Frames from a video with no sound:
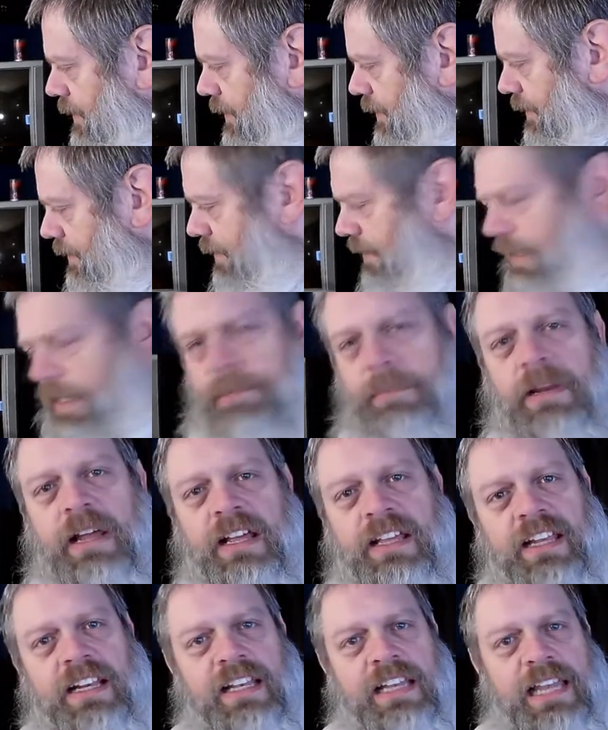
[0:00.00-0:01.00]
Uh, I'm not
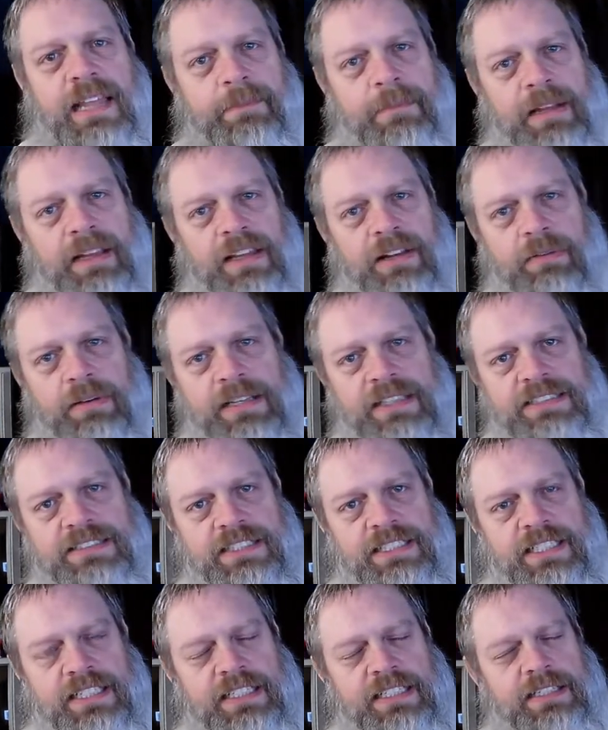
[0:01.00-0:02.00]
going to let my little
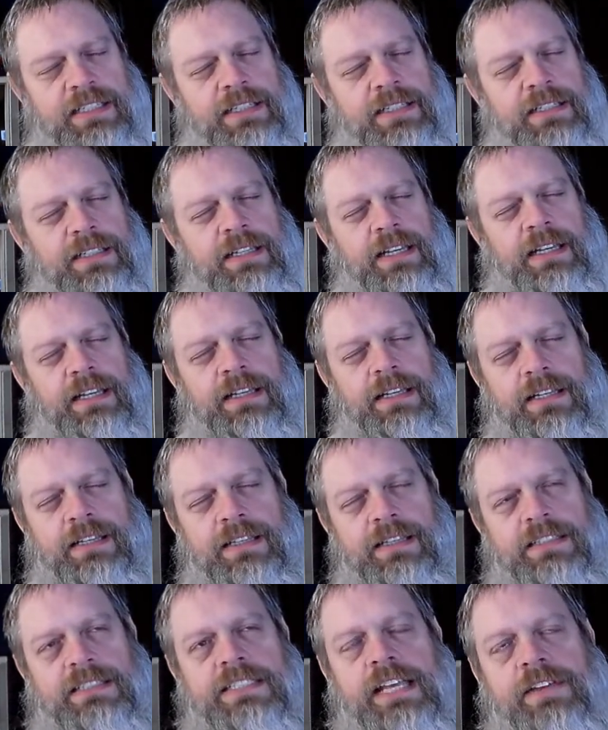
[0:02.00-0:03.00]
incident
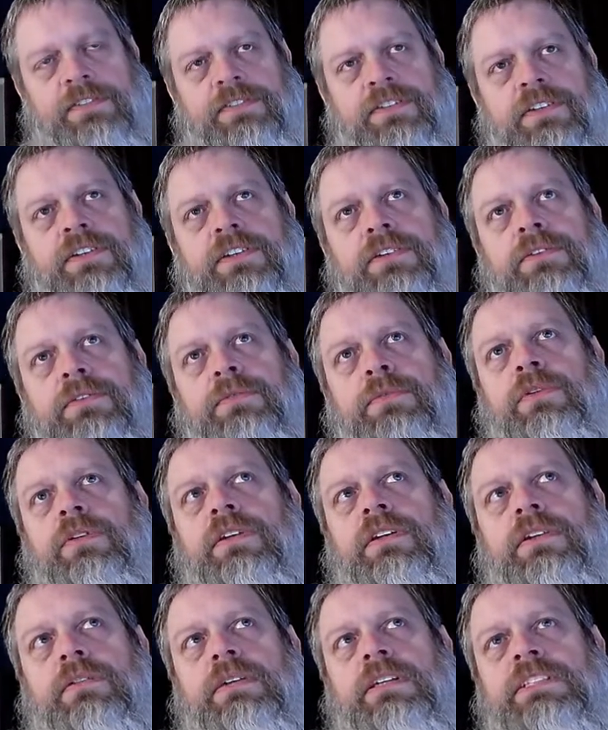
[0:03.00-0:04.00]
this afternoon
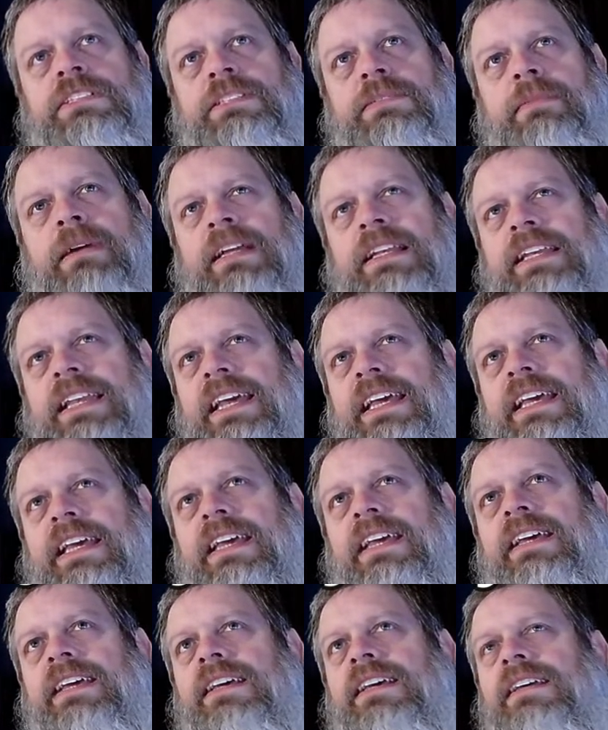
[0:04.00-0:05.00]
ruin the rest of my
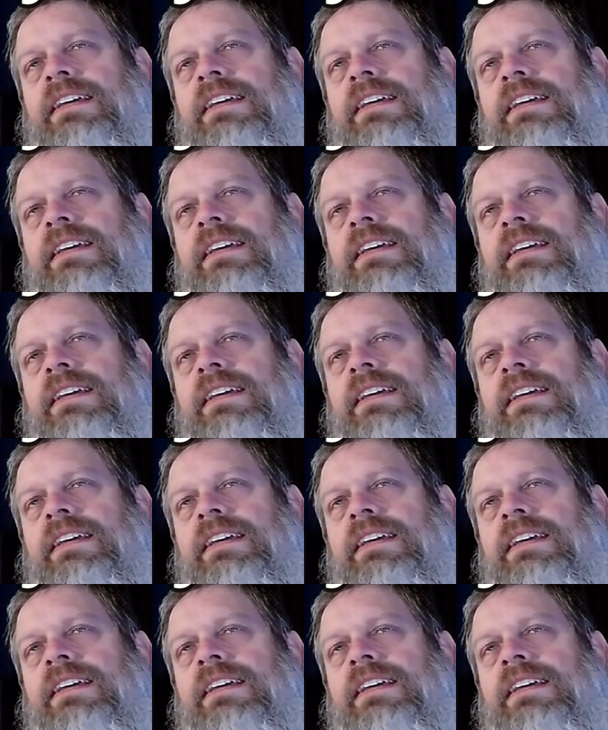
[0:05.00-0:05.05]
day.